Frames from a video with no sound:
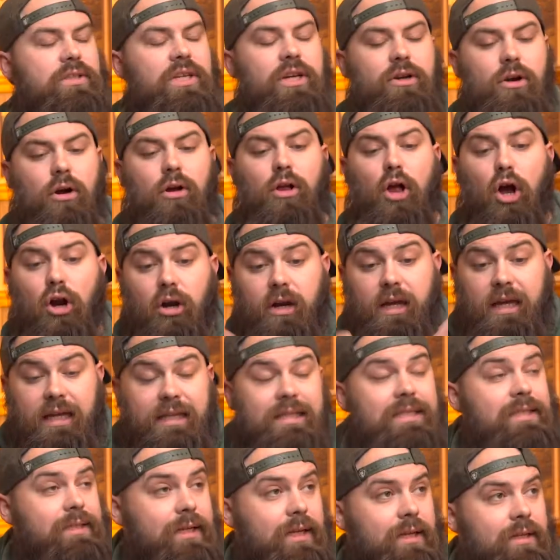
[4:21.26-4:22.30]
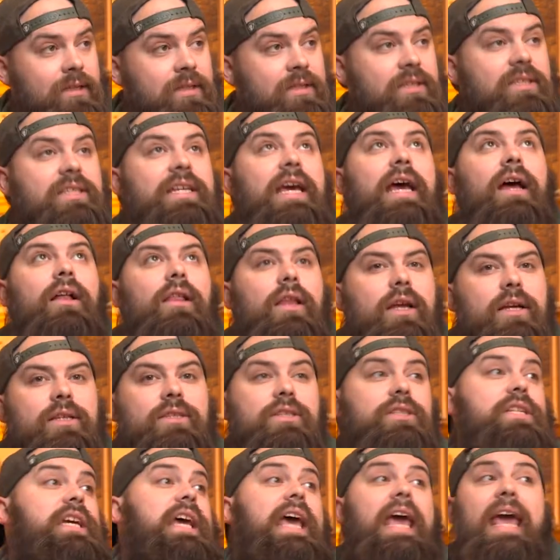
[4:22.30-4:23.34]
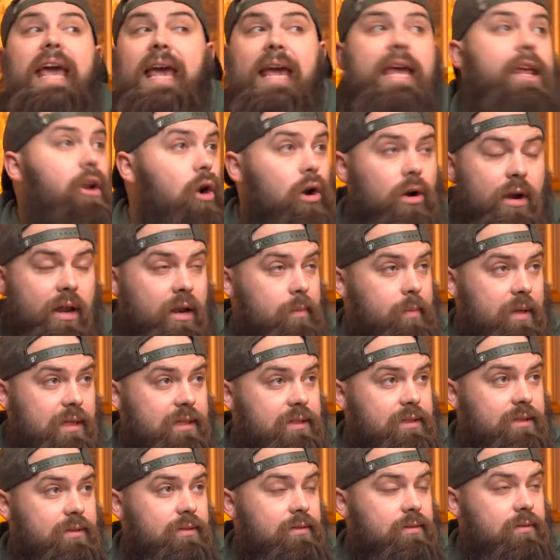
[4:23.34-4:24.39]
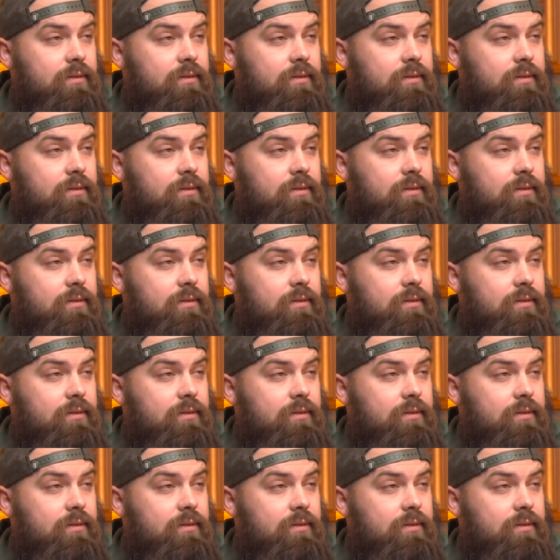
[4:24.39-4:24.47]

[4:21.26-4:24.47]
See, Carl, our instincts tell us to hate our enemies